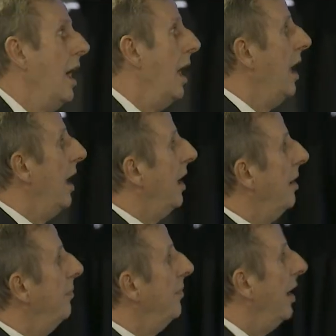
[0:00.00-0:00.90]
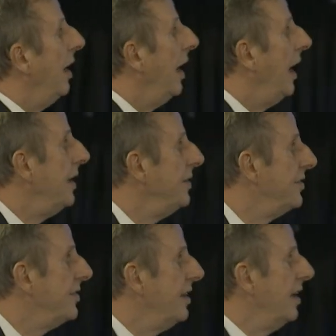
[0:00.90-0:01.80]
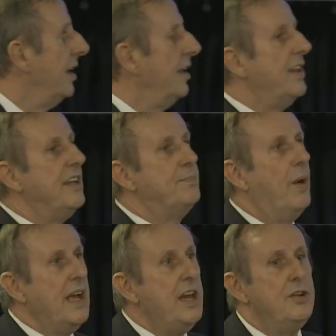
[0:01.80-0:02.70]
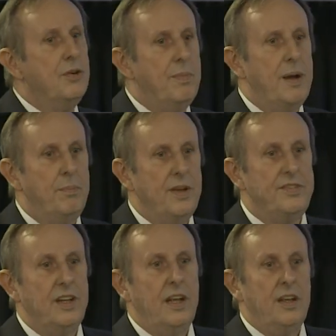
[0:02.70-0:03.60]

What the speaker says: and there's biennial members,